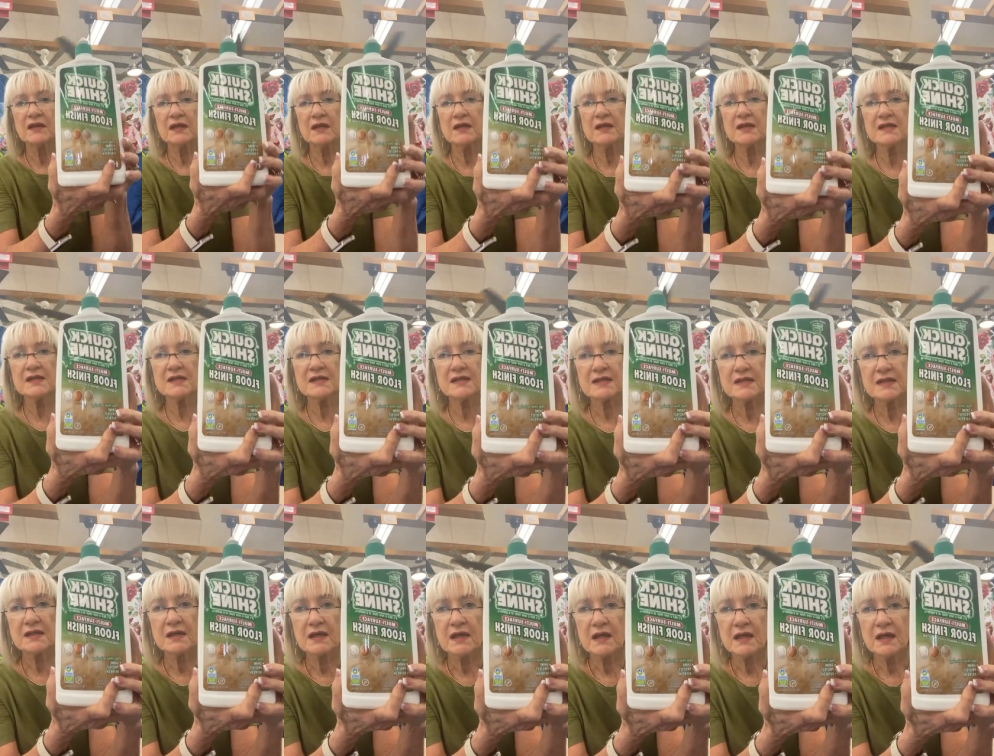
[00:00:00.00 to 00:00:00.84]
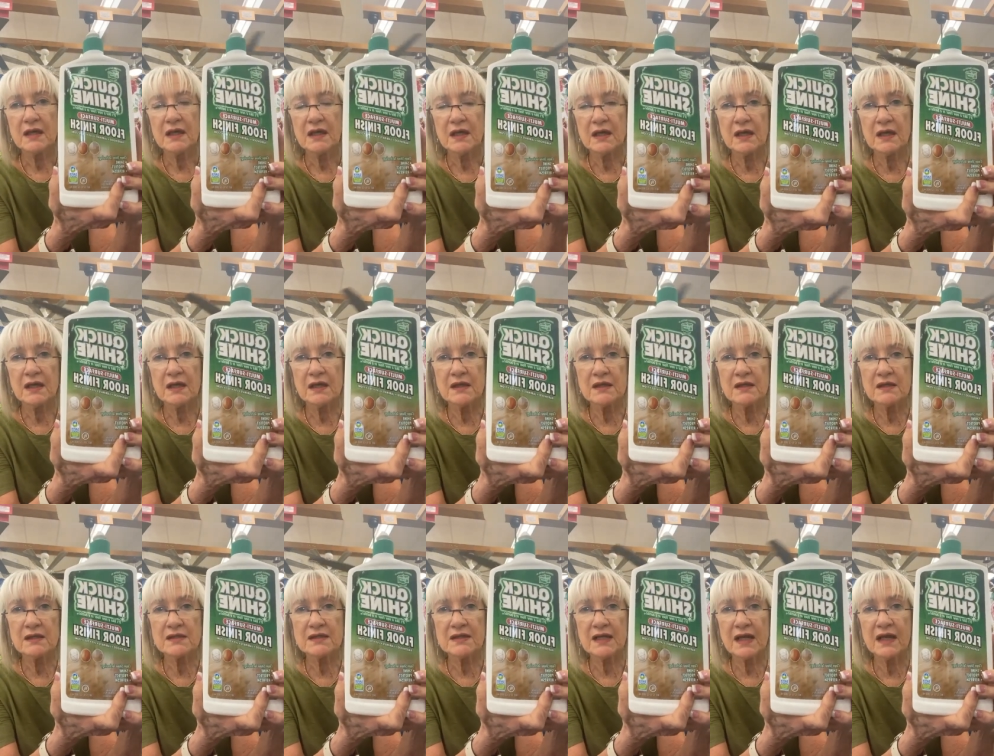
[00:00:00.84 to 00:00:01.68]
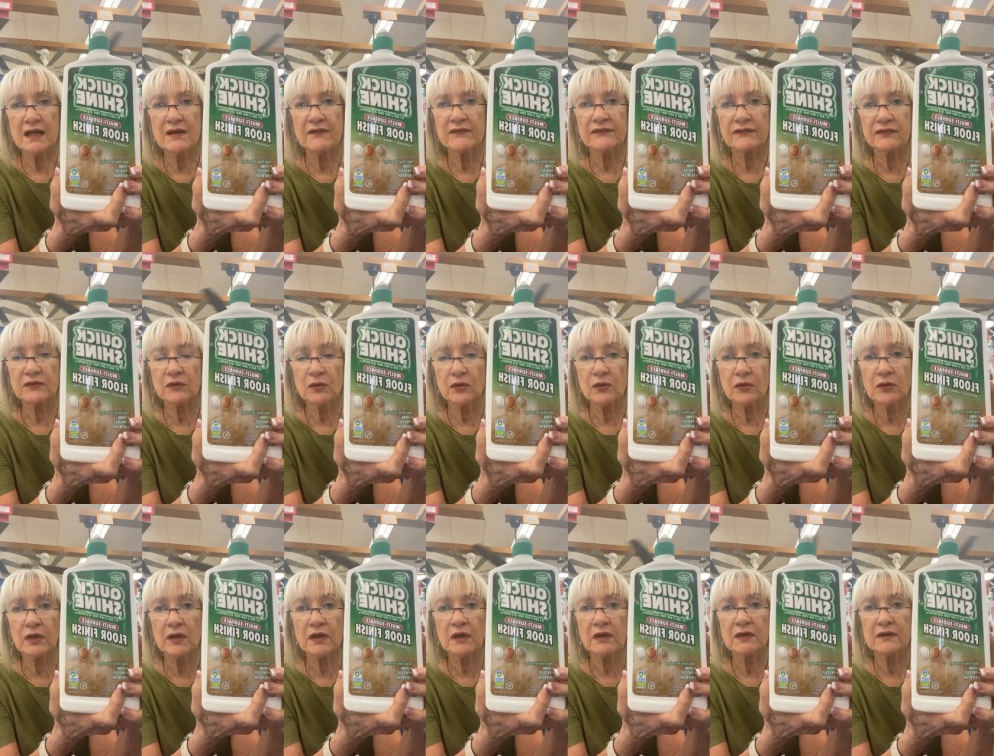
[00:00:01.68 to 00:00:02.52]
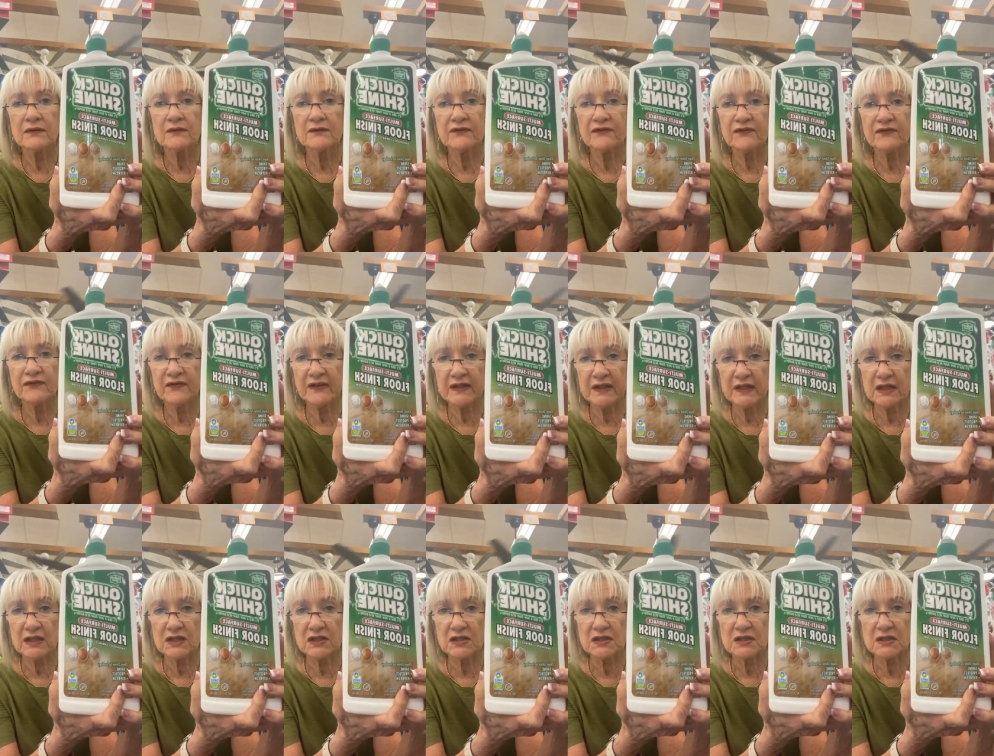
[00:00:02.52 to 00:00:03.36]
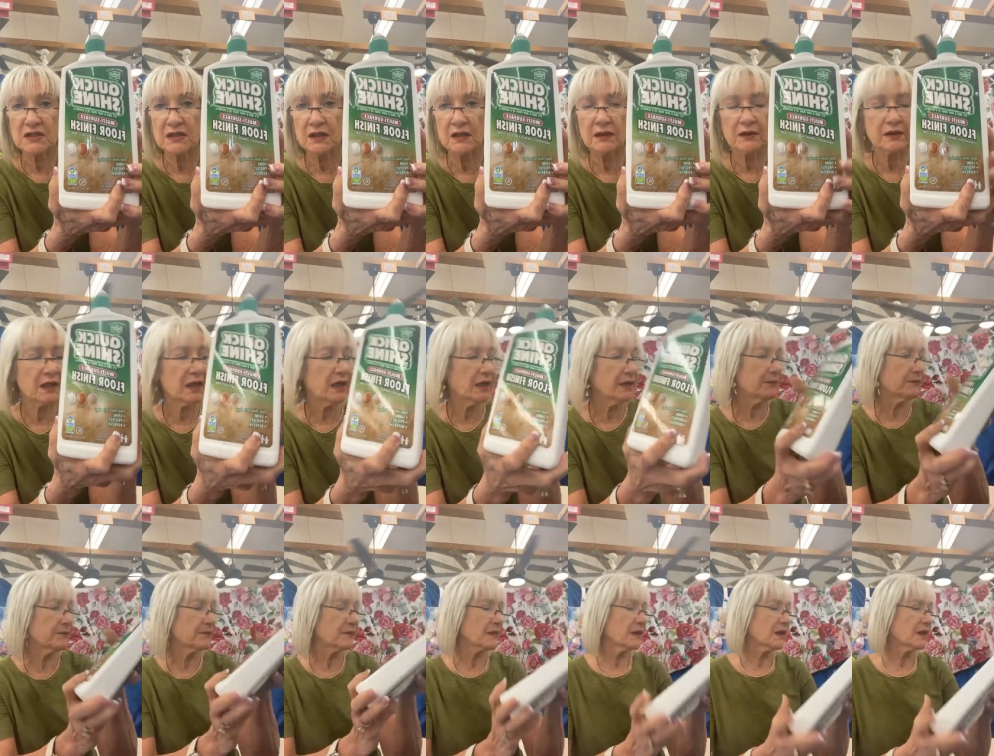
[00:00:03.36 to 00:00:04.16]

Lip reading: This is a floor finish, okay?